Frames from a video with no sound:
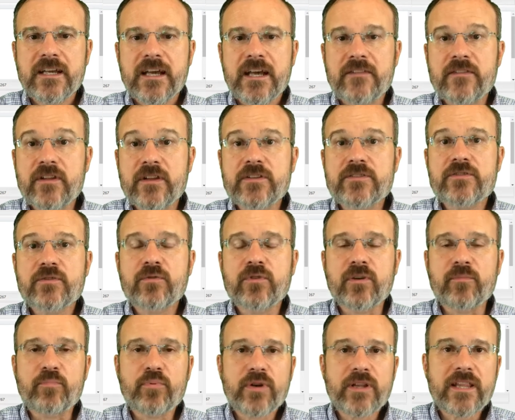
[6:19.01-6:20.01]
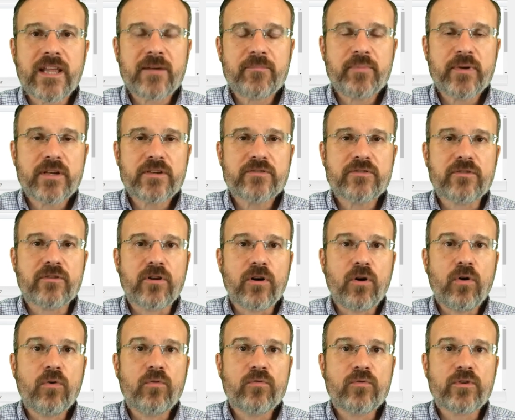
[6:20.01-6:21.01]
And then it's going to bring that picture
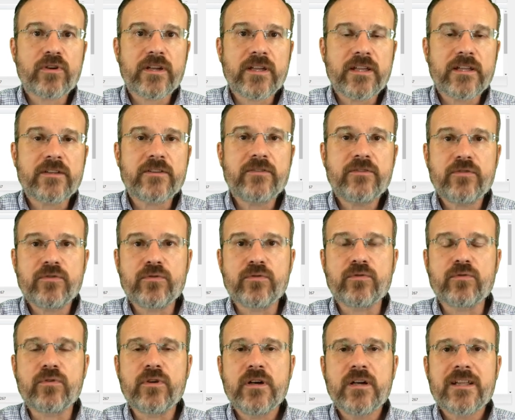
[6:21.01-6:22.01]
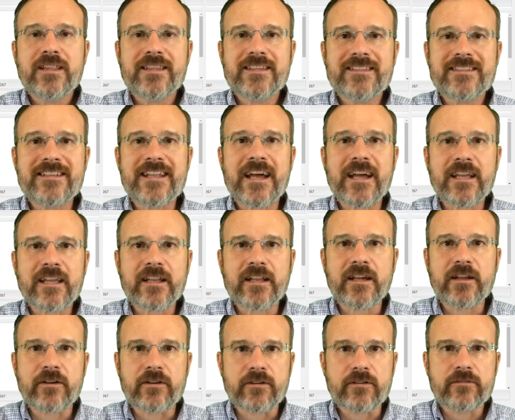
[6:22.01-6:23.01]
over into the Snagit
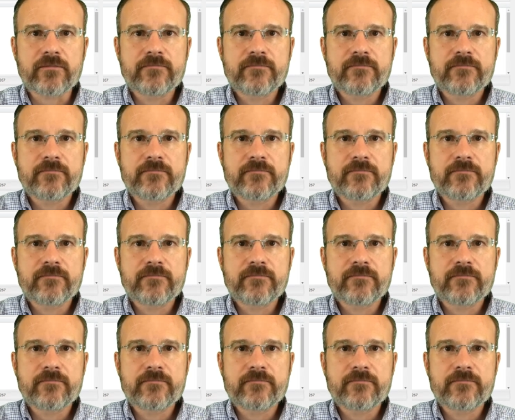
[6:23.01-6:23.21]
editor.